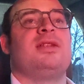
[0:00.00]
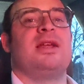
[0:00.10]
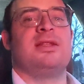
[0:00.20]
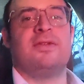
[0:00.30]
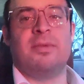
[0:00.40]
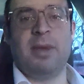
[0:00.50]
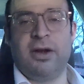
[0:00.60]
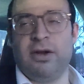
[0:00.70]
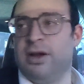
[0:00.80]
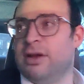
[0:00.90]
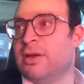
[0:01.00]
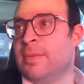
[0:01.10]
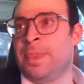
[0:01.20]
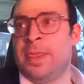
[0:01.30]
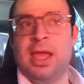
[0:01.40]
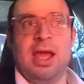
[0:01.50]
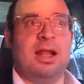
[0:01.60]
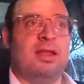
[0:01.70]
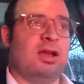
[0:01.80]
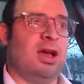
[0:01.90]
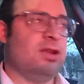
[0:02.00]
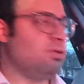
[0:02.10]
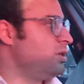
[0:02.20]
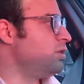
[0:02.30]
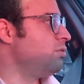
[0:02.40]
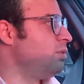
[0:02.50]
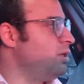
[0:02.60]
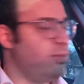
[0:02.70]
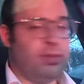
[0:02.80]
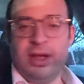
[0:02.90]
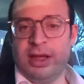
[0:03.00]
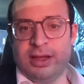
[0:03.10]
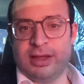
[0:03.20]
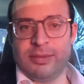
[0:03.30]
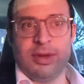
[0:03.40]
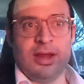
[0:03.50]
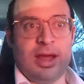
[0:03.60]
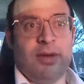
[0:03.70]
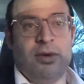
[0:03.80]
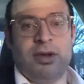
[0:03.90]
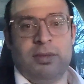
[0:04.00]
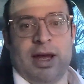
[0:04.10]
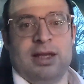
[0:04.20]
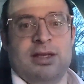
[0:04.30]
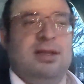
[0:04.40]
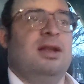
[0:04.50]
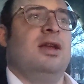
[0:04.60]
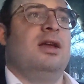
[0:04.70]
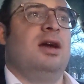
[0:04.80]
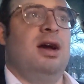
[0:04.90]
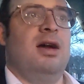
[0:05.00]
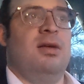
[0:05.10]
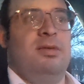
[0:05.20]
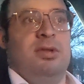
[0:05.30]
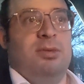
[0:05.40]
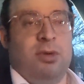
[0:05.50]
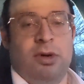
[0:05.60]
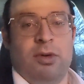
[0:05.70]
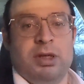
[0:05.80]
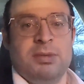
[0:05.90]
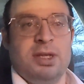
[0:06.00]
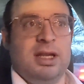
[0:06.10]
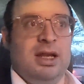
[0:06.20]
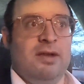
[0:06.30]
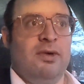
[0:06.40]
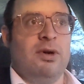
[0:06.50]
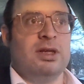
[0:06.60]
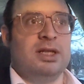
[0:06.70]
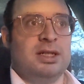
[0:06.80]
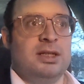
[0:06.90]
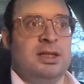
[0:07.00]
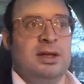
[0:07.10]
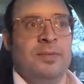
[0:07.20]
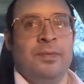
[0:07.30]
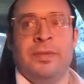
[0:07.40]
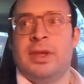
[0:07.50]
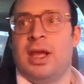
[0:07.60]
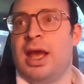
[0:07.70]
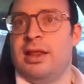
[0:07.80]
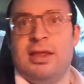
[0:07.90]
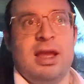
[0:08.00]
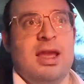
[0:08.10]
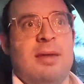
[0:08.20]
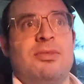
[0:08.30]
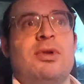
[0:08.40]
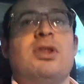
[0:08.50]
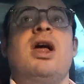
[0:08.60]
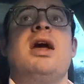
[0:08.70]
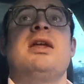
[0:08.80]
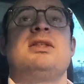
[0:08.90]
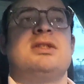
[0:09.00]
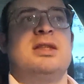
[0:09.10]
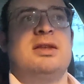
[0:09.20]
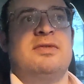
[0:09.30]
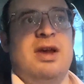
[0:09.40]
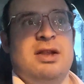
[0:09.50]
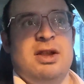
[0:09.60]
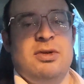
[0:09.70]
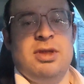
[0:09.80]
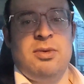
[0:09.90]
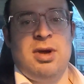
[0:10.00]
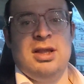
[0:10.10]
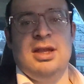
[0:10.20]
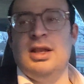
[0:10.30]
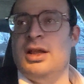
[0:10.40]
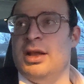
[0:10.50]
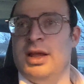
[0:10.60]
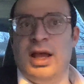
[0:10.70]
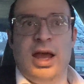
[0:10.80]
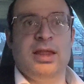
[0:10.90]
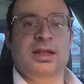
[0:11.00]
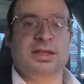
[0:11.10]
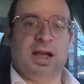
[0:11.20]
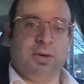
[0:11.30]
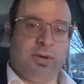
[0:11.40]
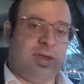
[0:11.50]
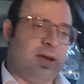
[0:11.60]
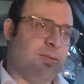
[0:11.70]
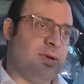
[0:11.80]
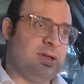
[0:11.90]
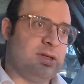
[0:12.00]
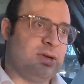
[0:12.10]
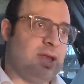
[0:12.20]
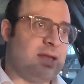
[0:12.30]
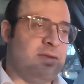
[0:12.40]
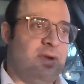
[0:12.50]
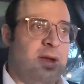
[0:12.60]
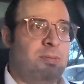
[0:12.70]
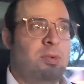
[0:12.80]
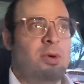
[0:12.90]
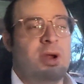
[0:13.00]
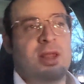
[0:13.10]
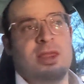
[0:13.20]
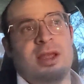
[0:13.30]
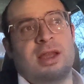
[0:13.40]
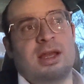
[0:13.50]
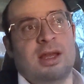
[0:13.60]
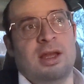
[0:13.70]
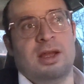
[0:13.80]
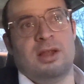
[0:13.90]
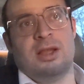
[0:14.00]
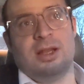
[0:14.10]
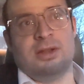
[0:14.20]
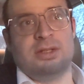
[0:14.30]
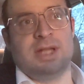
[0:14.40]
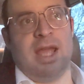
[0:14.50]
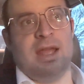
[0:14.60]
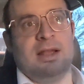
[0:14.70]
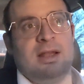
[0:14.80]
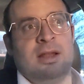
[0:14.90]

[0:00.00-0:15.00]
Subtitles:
States of America and other countries. The reason being, simply, they were the best. They were always in need of horses, and they kept their clients. They found out who they wanted, and they stuck with them. So that's a very important thing to understand.